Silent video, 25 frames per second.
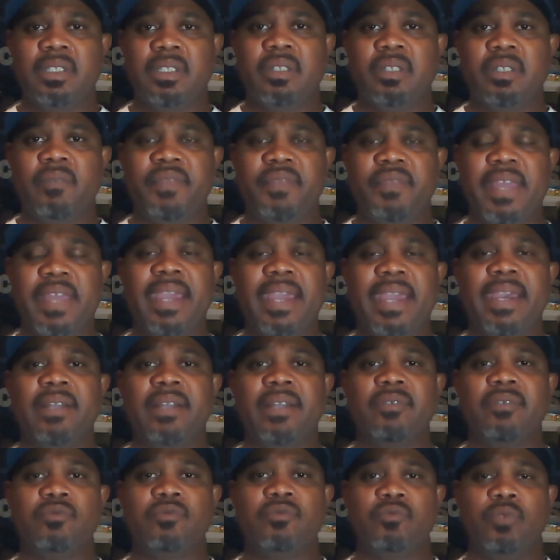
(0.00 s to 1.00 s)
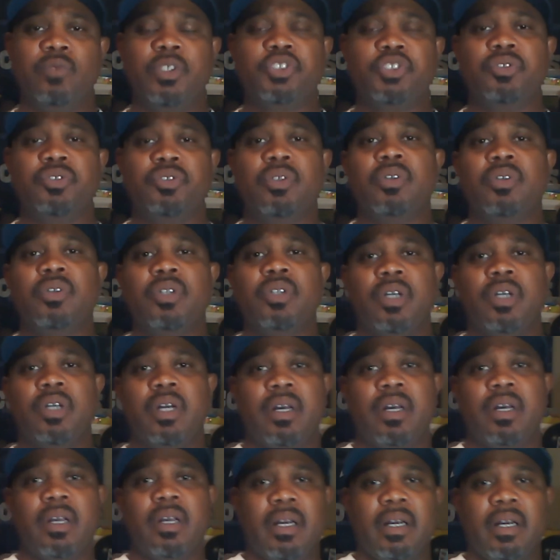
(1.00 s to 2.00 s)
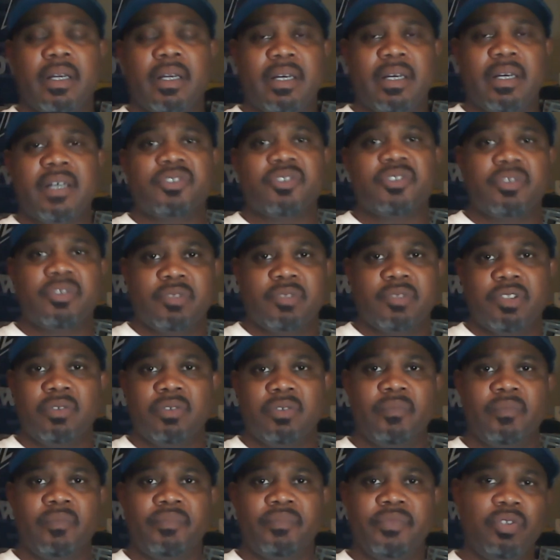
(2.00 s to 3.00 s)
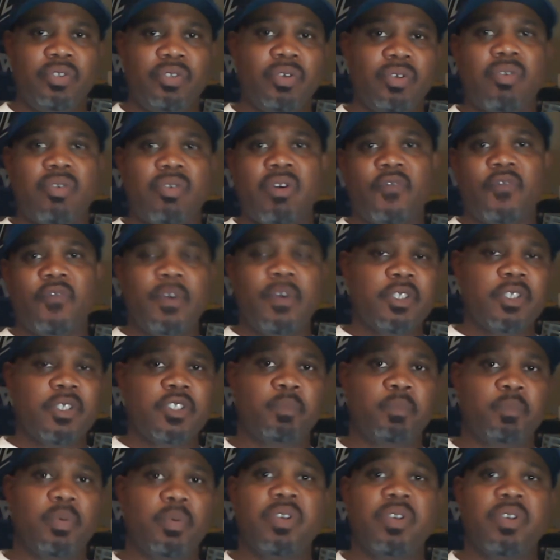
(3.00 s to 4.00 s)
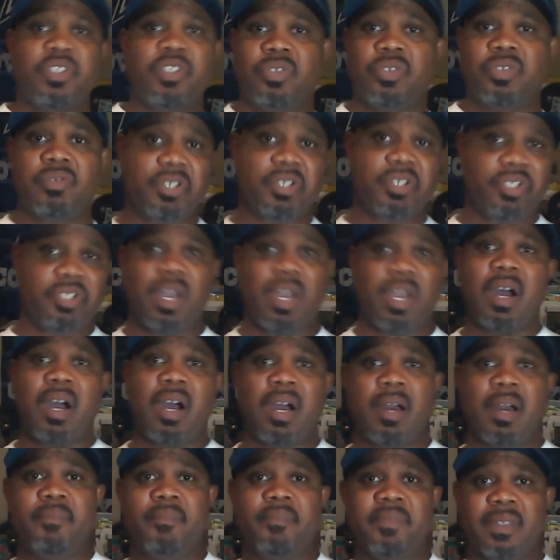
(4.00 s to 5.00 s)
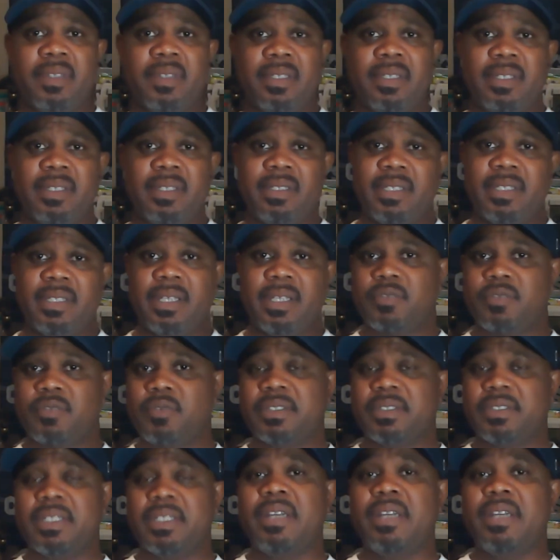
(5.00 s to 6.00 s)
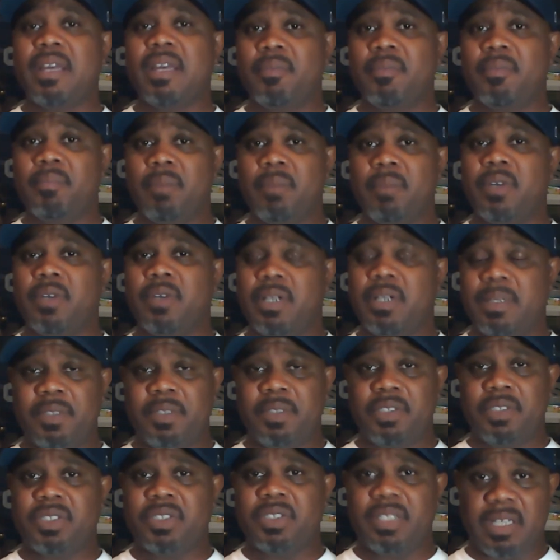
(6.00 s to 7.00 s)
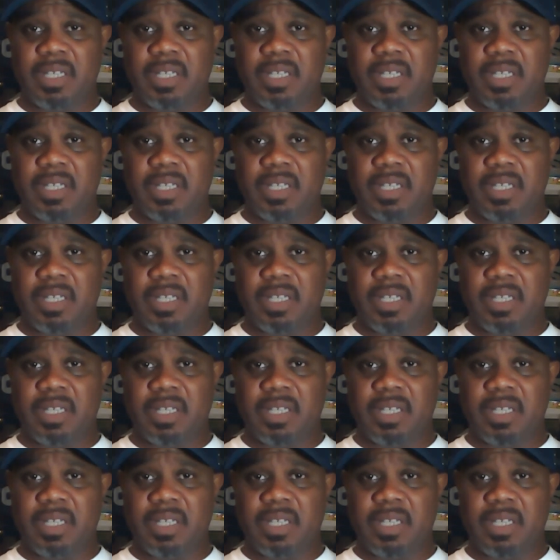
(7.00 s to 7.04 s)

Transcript: than what you're accustomed to. You're going from a sports to a job. And that's one thing you got to remember, coming into the